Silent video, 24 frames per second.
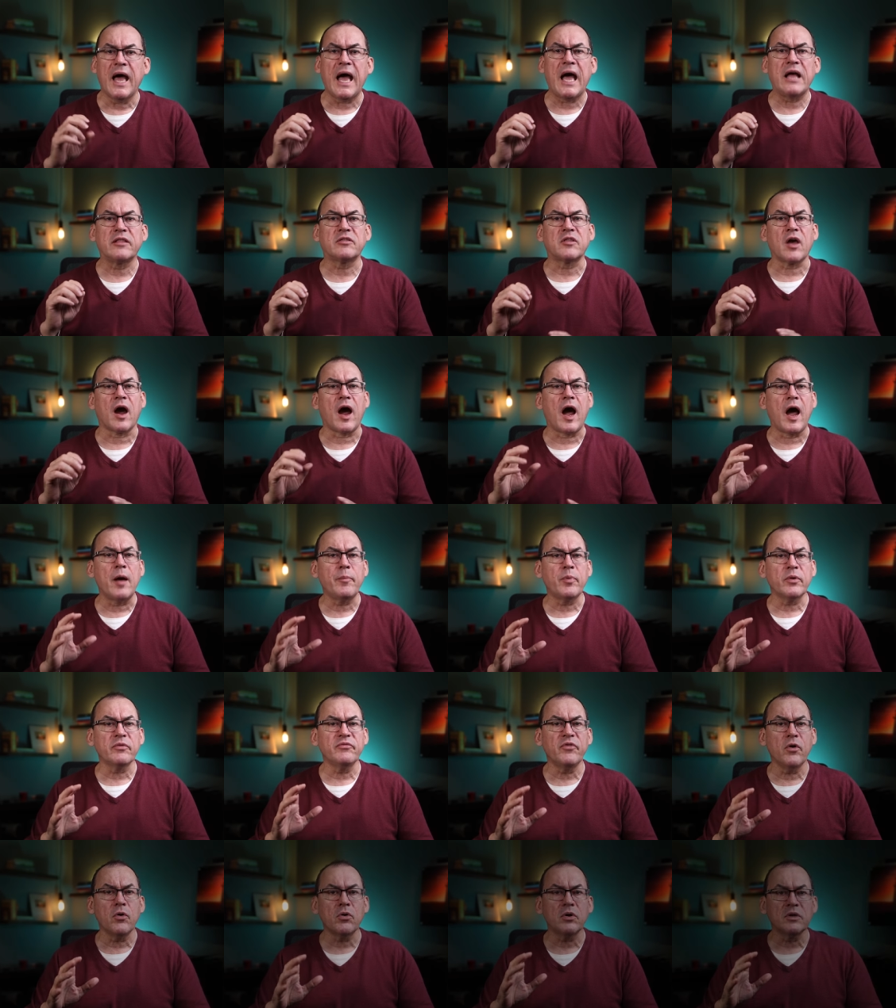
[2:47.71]
At the
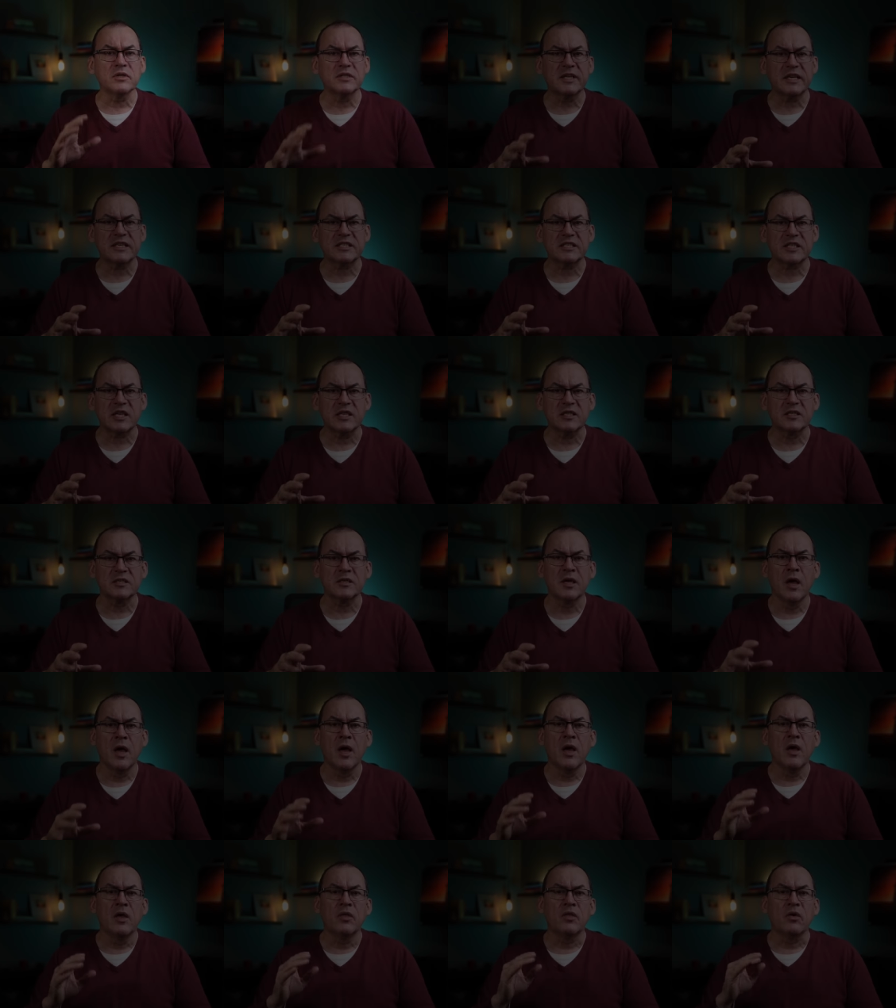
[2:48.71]
hyperfocal distance,
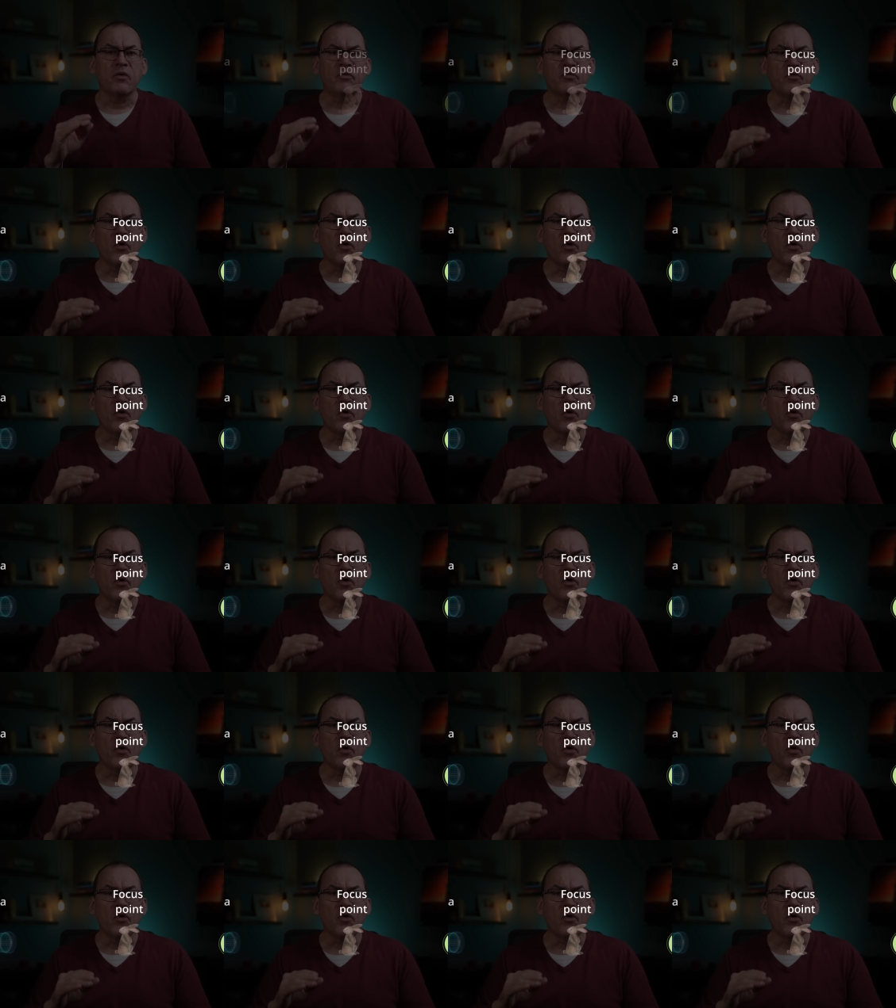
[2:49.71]
the